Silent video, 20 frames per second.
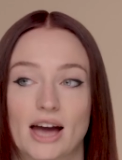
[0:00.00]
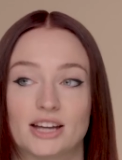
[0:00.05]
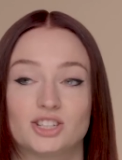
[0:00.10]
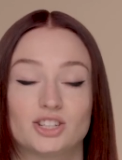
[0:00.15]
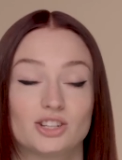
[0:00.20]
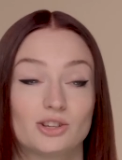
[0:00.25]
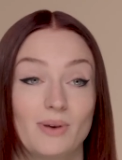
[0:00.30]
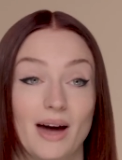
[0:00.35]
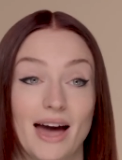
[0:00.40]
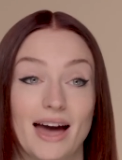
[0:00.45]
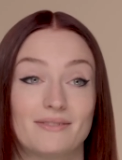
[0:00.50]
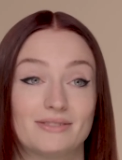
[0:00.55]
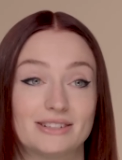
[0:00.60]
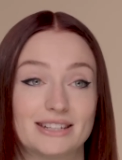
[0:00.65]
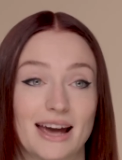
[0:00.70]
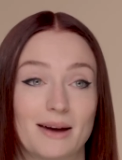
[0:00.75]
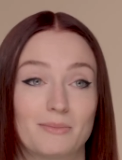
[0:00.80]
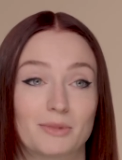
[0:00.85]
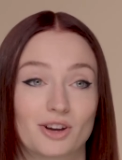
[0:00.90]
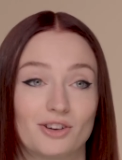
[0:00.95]
I do have a
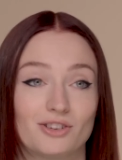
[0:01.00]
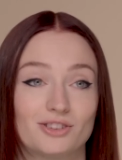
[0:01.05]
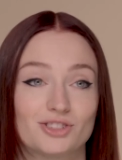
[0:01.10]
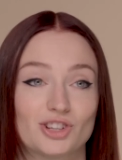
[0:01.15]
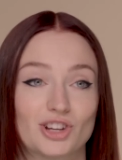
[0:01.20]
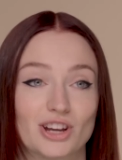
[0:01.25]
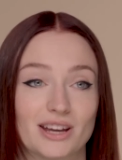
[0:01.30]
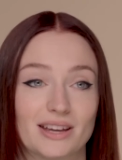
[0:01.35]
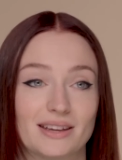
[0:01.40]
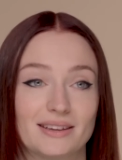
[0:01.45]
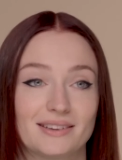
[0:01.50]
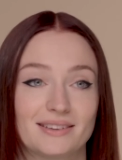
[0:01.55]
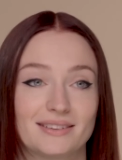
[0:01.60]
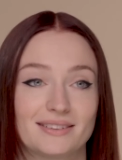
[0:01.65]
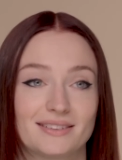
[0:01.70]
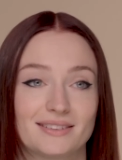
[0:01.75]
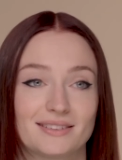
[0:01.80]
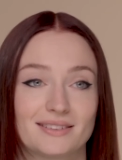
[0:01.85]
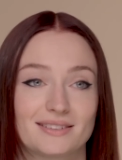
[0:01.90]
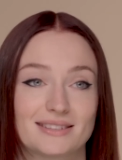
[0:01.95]
Tamagotchi
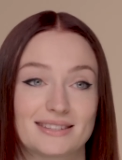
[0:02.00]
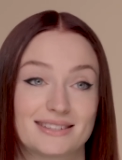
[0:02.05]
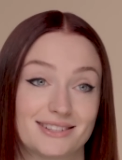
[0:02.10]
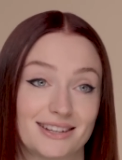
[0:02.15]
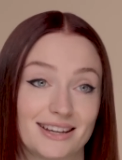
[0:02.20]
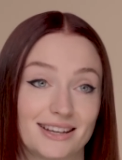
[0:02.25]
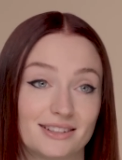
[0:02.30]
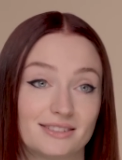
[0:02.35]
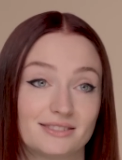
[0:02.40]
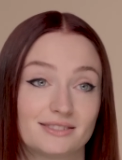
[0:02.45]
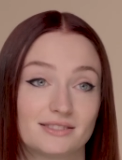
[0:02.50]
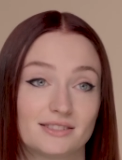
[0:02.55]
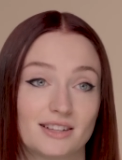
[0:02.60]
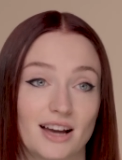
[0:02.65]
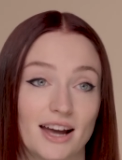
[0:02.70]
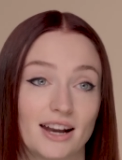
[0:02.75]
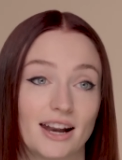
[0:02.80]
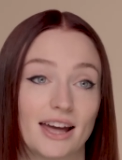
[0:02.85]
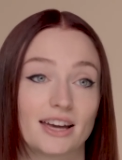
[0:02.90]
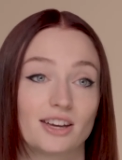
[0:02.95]
still.
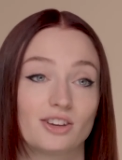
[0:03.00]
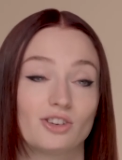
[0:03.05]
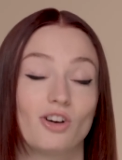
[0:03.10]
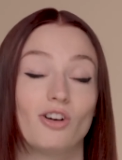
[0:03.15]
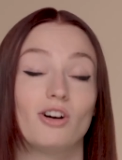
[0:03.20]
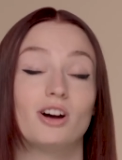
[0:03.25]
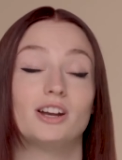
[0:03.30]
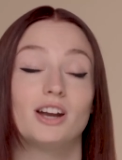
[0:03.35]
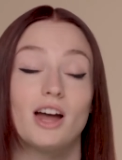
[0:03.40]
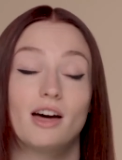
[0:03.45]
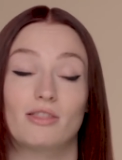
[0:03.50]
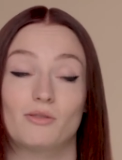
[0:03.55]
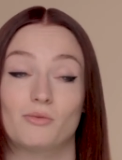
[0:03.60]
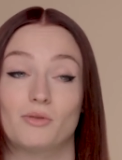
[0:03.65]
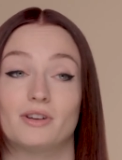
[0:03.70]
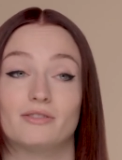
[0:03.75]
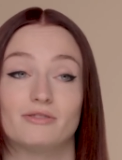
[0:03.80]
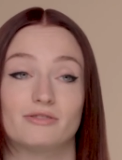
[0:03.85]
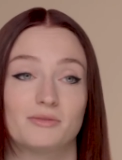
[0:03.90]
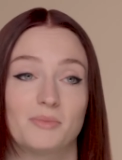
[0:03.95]
I like got another
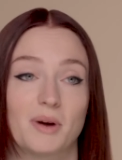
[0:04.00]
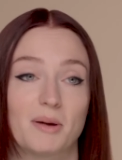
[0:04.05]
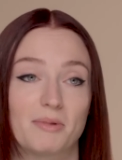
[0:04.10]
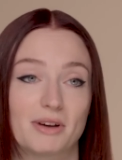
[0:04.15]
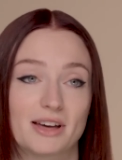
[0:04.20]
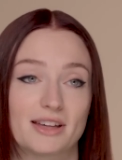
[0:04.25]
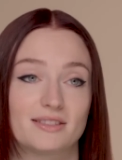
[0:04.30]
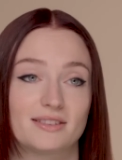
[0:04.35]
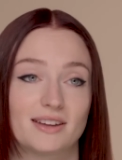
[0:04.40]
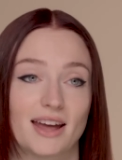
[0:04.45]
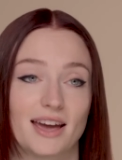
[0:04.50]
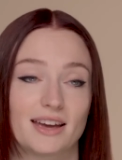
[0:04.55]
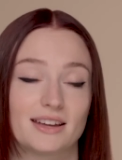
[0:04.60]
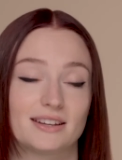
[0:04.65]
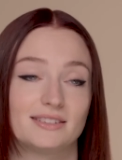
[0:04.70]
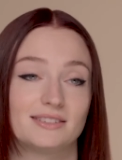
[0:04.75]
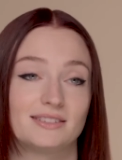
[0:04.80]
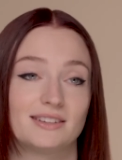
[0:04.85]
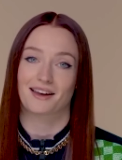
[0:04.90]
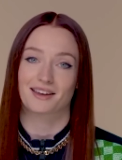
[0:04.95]
one for my birthday,
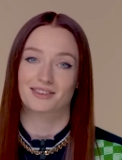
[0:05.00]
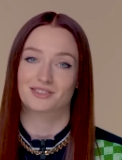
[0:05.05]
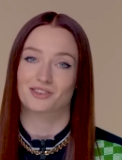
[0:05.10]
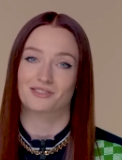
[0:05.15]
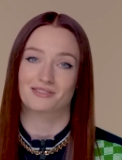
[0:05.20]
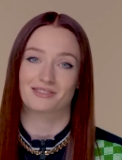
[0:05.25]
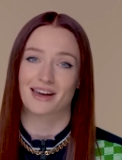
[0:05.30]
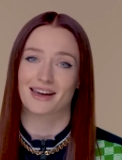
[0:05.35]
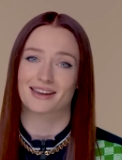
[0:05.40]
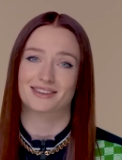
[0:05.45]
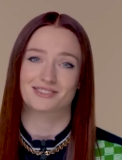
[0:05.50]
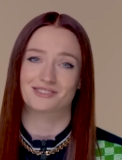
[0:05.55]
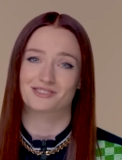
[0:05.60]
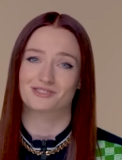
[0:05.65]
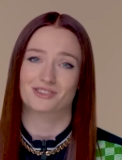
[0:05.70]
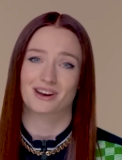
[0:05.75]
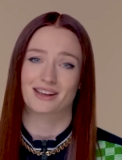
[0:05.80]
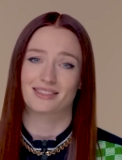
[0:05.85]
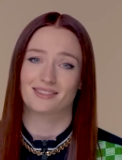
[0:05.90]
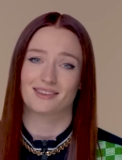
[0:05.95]
and so that is a
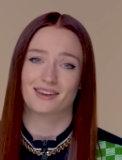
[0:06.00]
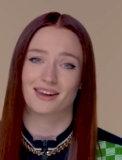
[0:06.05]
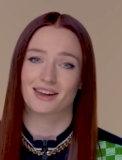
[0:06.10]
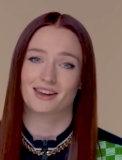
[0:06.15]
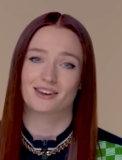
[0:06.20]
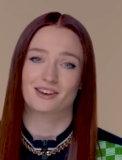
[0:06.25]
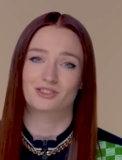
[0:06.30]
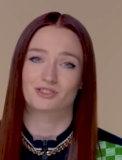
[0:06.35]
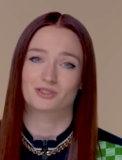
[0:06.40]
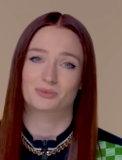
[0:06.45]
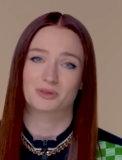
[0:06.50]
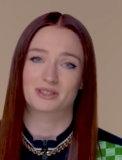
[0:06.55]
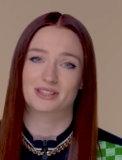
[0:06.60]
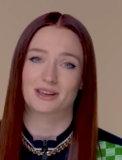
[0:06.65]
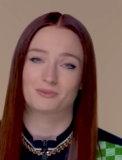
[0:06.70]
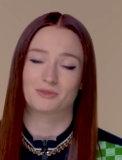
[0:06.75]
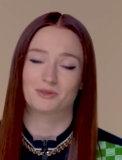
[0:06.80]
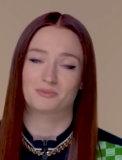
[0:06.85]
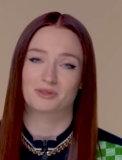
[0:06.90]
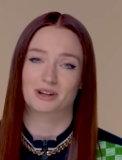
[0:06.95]
trend that I one hundred
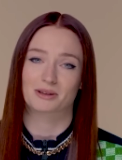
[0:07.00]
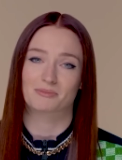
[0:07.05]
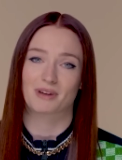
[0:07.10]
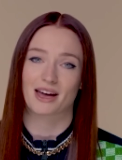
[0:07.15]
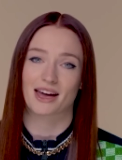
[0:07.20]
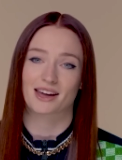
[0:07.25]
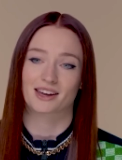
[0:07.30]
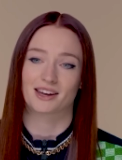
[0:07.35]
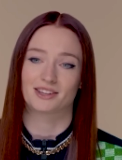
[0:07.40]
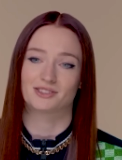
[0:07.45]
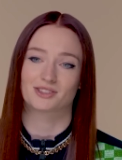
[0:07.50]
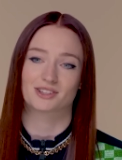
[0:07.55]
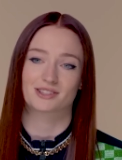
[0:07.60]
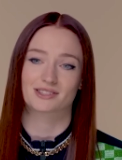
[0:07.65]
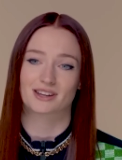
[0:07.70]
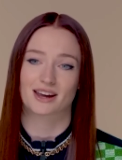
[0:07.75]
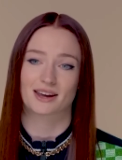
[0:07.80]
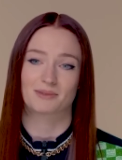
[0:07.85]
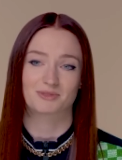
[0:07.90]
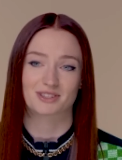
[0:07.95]
percent would bring back. I
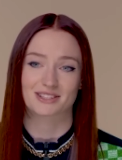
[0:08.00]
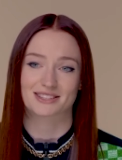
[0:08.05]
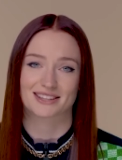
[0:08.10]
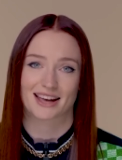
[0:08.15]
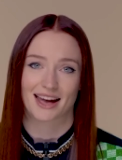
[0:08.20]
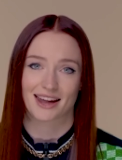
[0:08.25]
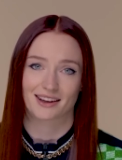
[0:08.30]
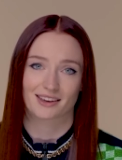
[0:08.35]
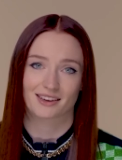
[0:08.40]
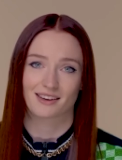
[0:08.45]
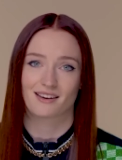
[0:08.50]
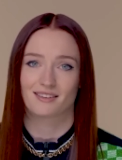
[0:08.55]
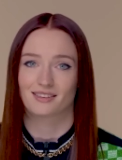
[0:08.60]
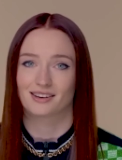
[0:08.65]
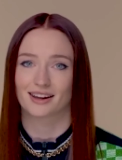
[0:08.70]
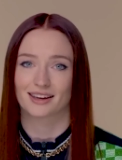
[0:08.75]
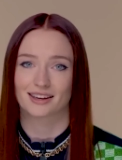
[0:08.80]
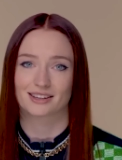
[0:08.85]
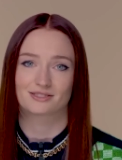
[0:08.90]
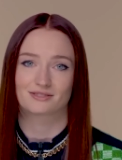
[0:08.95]
just, I'm just sad I
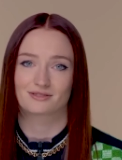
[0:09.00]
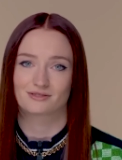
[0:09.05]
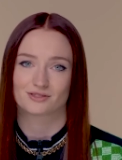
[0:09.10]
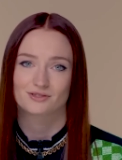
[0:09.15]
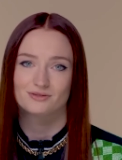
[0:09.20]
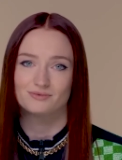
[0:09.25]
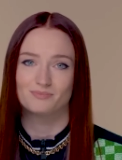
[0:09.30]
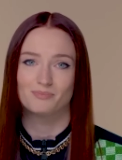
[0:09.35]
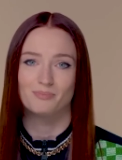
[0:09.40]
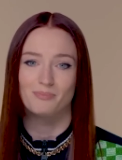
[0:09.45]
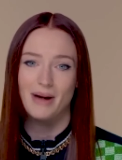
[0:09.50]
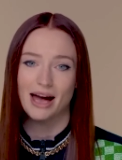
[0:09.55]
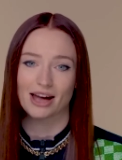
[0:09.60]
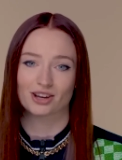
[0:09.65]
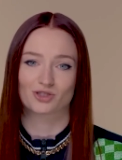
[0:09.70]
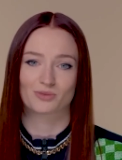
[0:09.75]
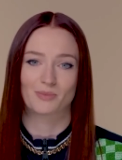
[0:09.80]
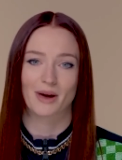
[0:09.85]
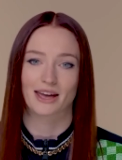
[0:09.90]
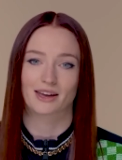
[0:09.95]
can't like
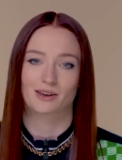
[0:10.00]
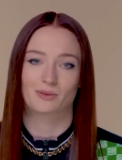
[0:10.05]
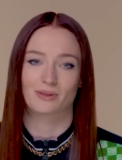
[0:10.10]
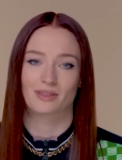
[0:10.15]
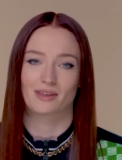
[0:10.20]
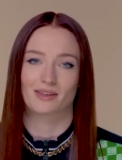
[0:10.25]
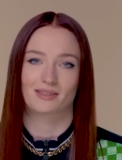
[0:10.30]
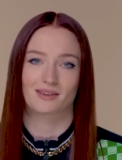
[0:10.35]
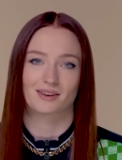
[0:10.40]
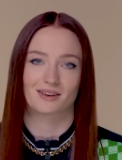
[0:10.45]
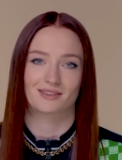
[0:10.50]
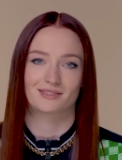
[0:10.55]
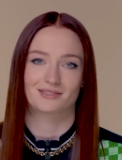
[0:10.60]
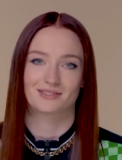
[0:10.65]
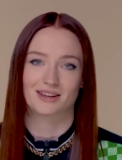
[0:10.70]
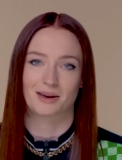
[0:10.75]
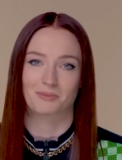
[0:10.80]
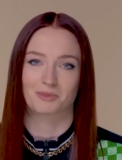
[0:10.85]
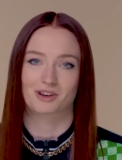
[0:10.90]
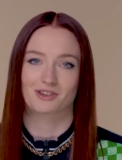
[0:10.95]
match make with other
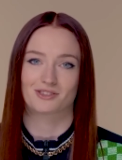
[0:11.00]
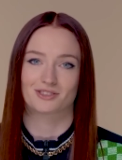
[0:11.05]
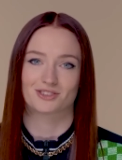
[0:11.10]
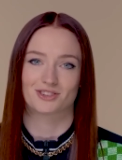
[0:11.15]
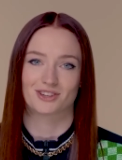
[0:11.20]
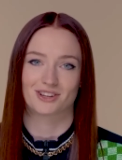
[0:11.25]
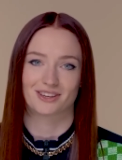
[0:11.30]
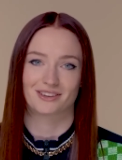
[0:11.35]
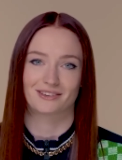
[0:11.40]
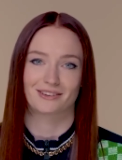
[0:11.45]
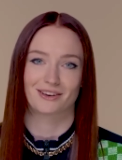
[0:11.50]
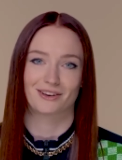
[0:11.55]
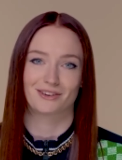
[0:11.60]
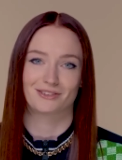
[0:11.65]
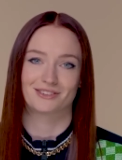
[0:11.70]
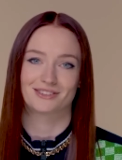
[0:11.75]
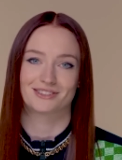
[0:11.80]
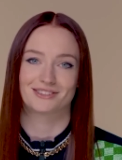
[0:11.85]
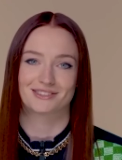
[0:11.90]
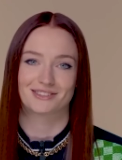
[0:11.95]
Tamagotchi
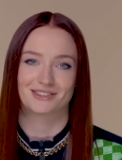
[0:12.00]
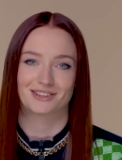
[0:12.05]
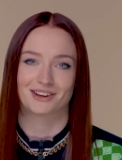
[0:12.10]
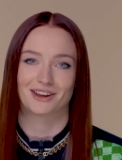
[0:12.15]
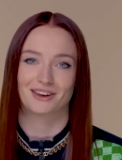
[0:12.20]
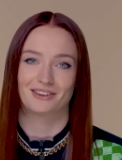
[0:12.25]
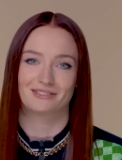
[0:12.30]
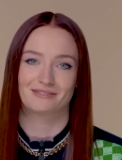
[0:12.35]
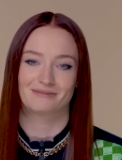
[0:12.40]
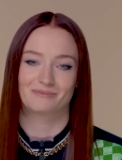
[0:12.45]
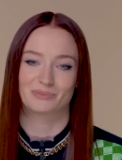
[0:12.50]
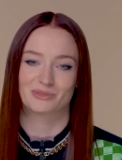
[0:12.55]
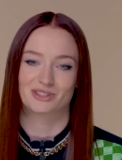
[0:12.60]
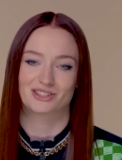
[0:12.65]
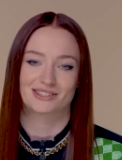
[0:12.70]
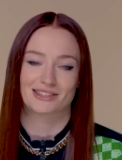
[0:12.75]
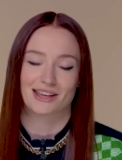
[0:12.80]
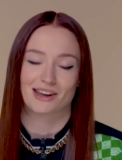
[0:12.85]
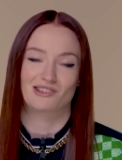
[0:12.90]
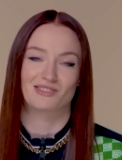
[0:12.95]
owners, you know?
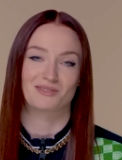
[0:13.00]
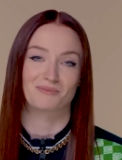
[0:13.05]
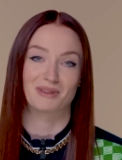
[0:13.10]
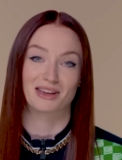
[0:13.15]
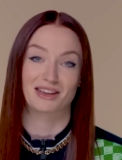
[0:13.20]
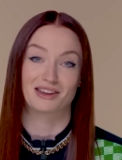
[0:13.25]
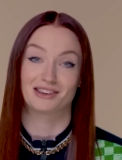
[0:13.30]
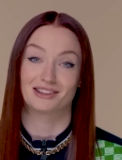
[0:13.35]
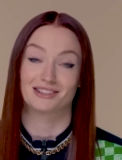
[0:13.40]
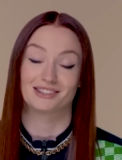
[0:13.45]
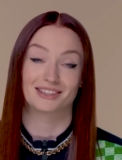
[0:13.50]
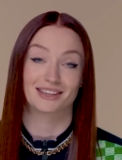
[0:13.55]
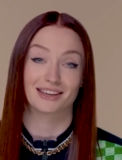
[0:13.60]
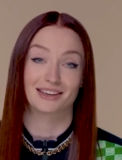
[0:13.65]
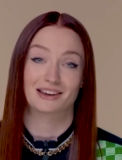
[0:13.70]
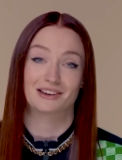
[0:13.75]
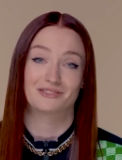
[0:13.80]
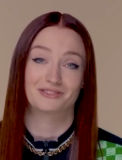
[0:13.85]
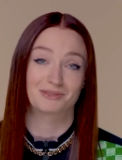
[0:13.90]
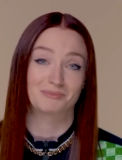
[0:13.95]
Just there on my own
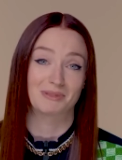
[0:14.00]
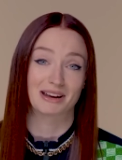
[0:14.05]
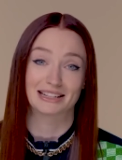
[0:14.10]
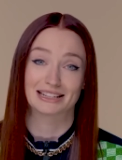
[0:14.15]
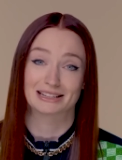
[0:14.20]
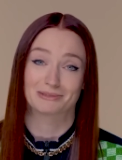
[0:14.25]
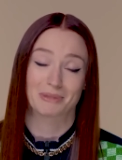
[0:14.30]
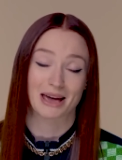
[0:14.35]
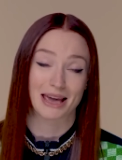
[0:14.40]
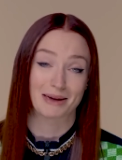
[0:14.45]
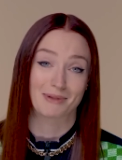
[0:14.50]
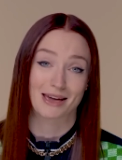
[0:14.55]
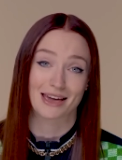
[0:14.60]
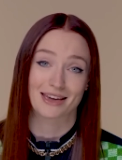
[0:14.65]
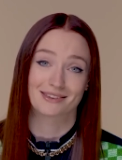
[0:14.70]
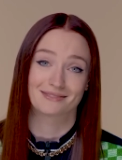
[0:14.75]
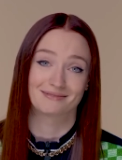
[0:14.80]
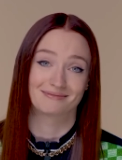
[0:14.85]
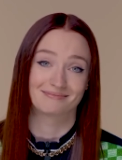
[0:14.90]
looking after my little baby.